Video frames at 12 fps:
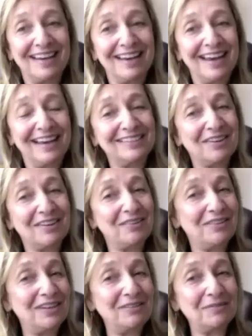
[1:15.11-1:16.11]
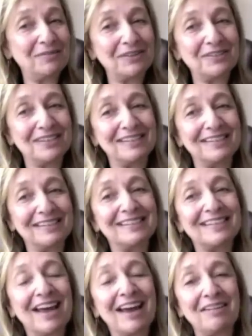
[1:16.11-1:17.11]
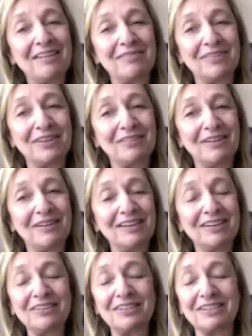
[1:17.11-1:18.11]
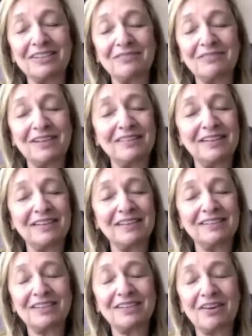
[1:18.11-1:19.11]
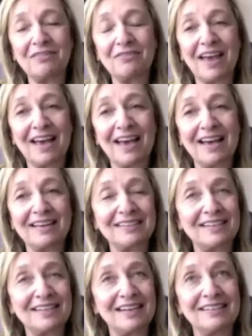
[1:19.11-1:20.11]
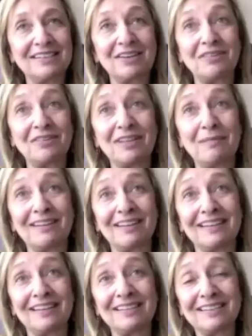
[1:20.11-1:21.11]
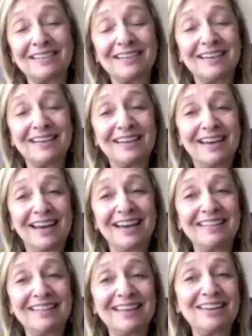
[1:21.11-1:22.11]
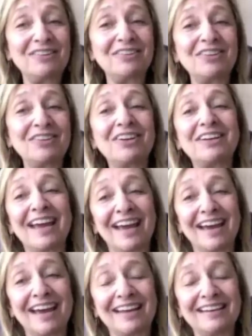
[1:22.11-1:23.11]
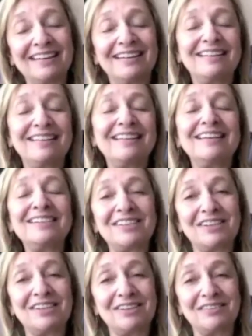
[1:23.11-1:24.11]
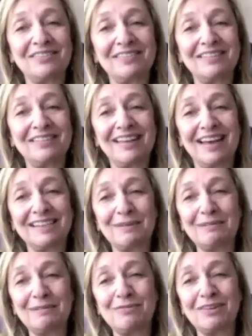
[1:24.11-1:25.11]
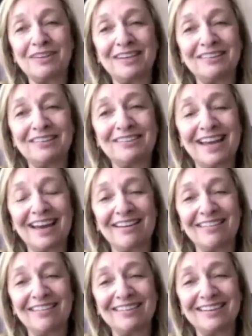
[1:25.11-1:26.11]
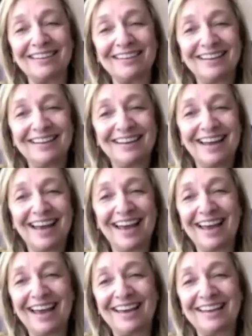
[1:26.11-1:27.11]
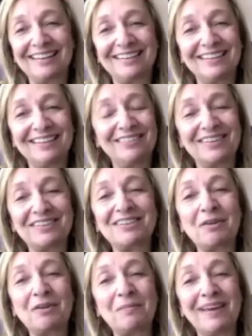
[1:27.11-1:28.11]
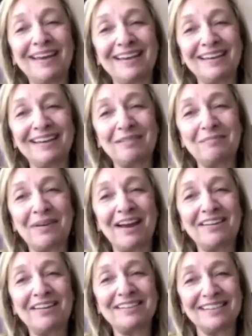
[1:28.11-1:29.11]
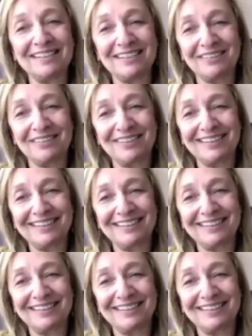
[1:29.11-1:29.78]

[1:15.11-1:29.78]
And so the universe is inside of you and you're just feeling so vast and so limitless. And then you look at the issue that's been pulling you down and you are so big in comparison to it